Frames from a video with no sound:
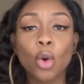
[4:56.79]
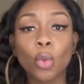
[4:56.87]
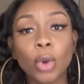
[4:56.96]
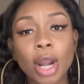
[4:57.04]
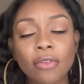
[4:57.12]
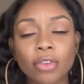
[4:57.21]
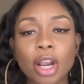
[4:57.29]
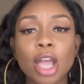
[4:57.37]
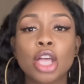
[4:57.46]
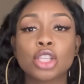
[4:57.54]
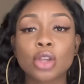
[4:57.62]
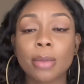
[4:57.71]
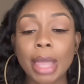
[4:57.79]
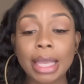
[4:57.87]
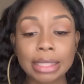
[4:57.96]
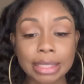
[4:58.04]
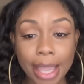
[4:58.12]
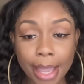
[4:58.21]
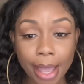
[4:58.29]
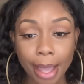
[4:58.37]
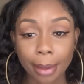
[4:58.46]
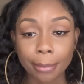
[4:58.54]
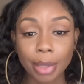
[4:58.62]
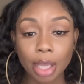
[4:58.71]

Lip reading: whatever. So I'm like, damn.